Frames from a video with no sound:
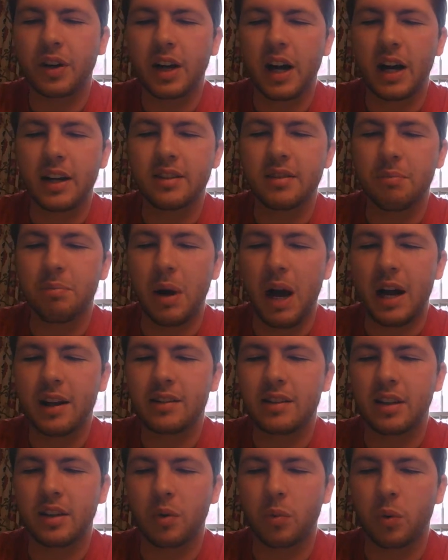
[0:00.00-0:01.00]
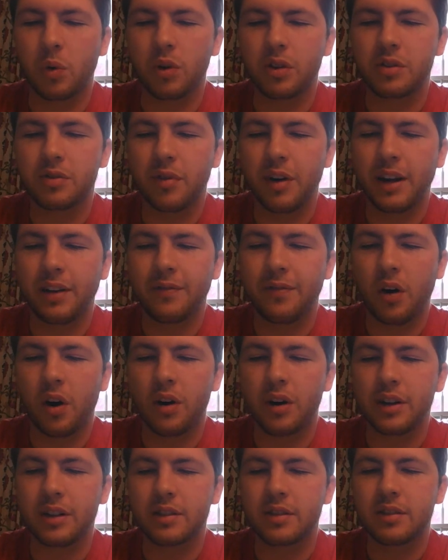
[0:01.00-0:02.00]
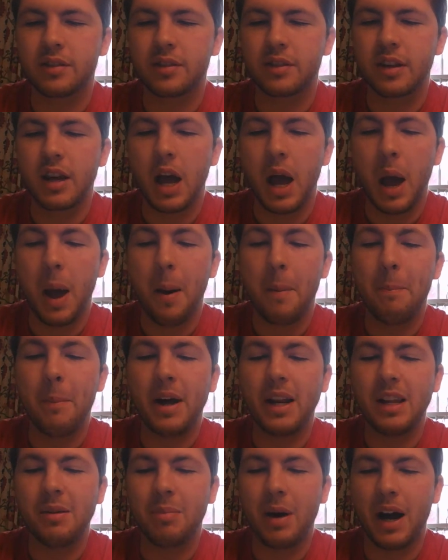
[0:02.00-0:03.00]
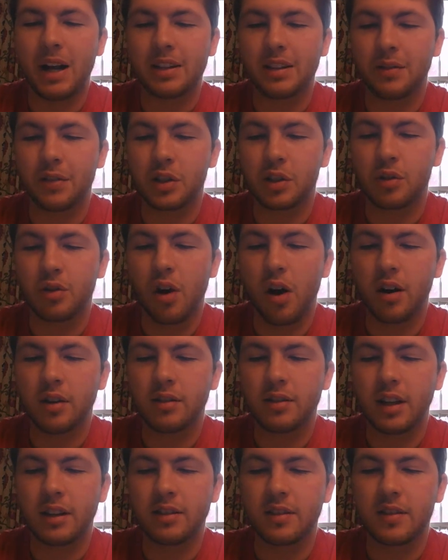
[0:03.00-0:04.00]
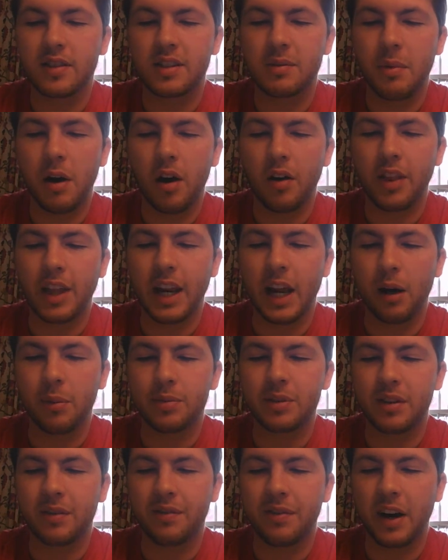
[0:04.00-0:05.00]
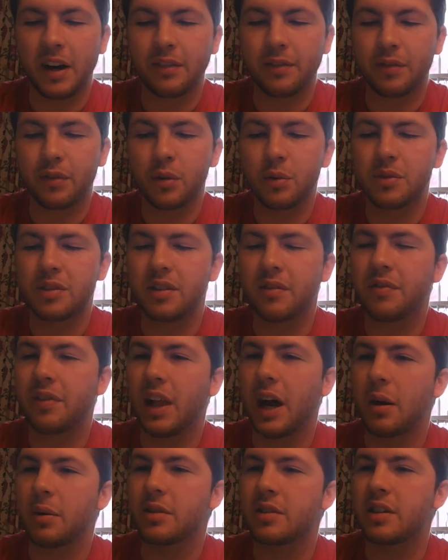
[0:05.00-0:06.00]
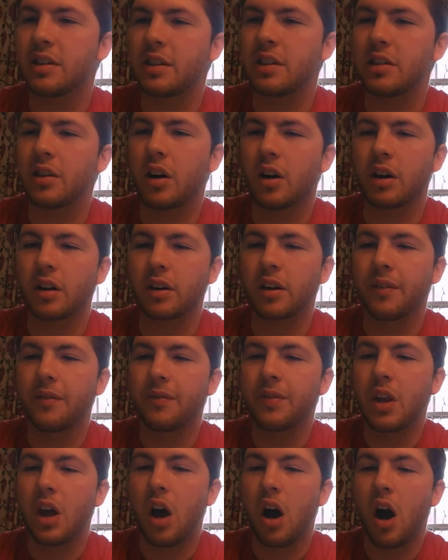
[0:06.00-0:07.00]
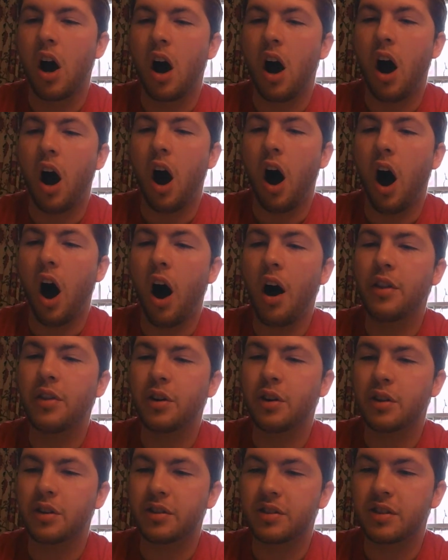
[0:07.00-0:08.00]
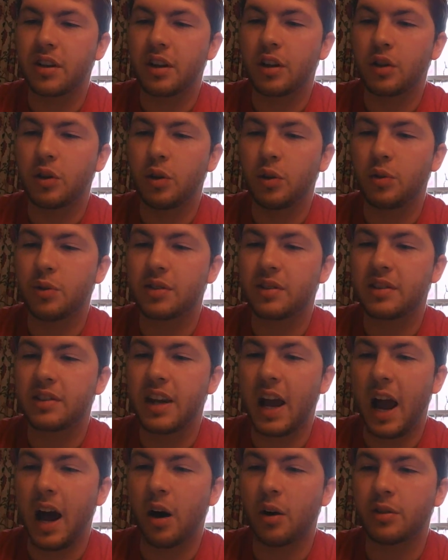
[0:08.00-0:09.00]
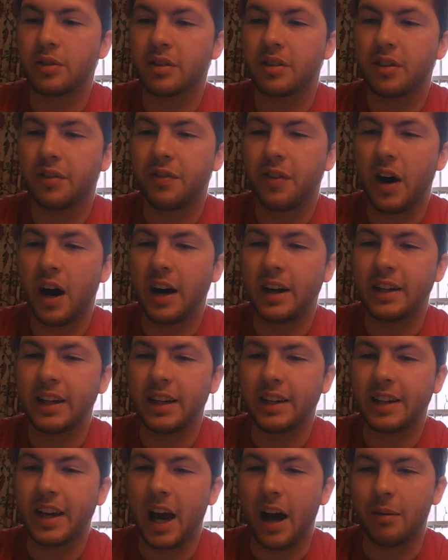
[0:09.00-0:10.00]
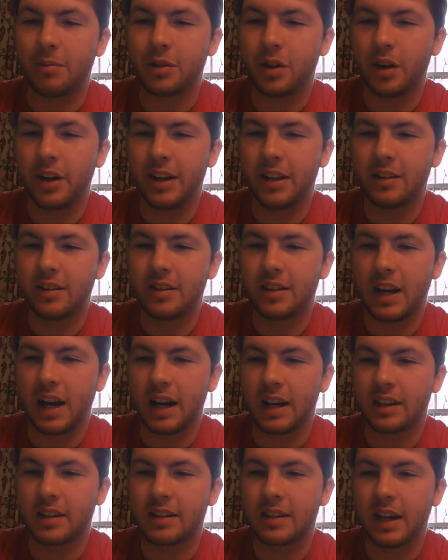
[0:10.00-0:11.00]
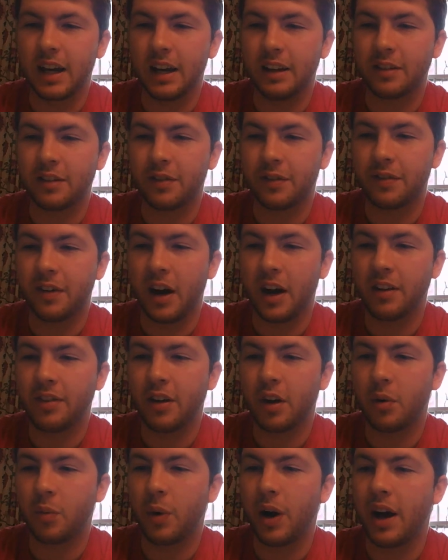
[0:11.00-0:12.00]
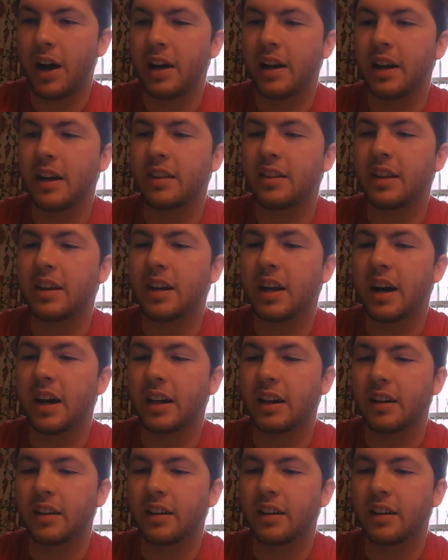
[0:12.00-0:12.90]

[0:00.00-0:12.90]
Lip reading: kinds of bats in the world's rainforests. Many bats have a strong sense of smell that helps them find fruits and flowers in the dark. Others use sound to find and capture insects and to find their way in the night.